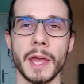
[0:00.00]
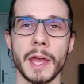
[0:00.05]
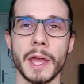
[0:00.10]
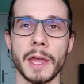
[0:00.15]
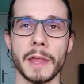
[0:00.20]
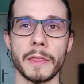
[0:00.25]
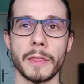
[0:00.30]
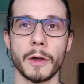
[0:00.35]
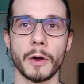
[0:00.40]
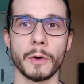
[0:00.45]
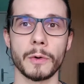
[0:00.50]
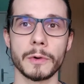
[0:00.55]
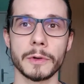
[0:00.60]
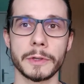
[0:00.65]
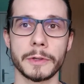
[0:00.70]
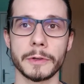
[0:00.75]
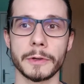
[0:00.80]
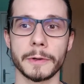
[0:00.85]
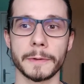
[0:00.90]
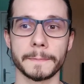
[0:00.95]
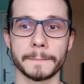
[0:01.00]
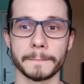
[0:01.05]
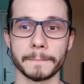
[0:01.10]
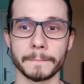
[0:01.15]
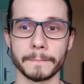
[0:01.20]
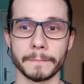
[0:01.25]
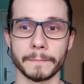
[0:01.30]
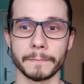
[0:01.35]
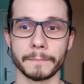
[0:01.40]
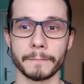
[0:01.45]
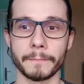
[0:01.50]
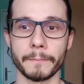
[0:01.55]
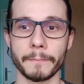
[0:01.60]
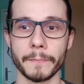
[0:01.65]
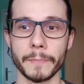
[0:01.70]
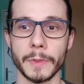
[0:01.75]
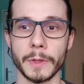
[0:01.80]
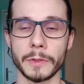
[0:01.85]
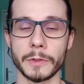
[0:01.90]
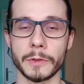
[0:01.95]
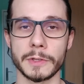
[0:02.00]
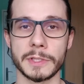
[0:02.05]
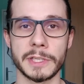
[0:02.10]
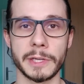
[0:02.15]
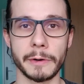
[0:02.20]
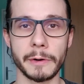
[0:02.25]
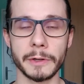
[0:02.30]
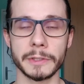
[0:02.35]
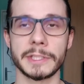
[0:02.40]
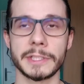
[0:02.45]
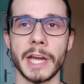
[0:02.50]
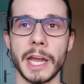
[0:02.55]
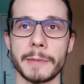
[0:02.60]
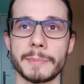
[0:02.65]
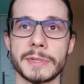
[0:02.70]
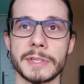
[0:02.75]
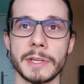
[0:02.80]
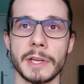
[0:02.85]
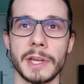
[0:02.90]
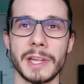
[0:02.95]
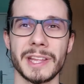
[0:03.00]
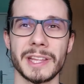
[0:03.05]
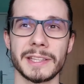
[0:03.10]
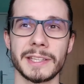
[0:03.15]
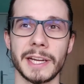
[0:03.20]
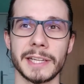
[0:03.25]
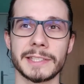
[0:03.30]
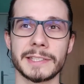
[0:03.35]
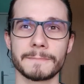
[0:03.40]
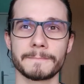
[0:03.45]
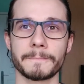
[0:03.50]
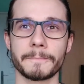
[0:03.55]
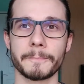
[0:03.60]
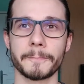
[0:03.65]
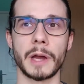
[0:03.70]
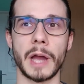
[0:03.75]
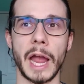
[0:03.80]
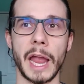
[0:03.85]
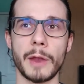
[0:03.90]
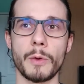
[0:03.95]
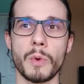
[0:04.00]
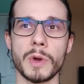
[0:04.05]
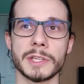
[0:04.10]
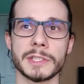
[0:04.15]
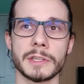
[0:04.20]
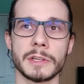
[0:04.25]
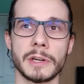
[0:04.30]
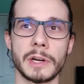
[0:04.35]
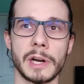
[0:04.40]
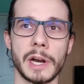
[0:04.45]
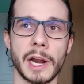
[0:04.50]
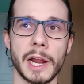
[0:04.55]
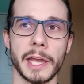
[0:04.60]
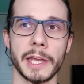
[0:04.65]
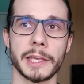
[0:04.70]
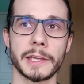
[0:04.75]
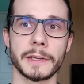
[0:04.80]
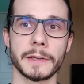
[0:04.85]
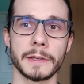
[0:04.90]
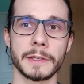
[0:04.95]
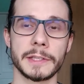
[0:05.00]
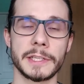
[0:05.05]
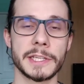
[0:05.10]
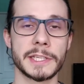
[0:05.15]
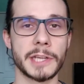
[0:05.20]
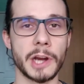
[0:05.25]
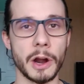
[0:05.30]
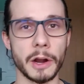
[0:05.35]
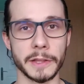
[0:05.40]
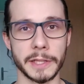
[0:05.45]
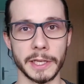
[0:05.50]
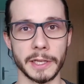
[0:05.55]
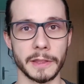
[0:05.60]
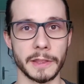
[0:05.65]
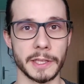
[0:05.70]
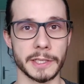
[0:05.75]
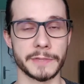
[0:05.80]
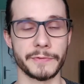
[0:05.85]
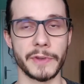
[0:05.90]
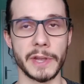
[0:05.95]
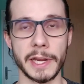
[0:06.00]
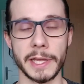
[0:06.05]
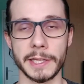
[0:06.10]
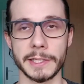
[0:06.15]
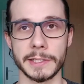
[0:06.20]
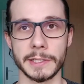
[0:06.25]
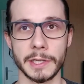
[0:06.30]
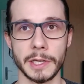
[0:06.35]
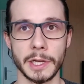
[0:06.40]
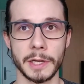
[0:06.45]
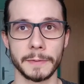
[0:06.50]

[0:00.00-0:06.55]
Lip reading: and all the stereotypes, that I was like discarding these feelings.